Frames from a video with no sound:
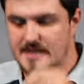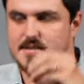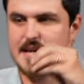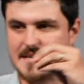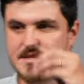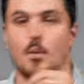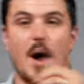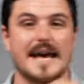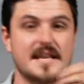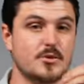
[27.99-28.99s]
as to why it's
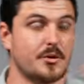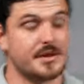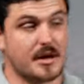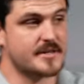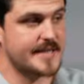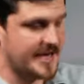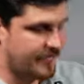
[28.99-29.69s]
authoritative over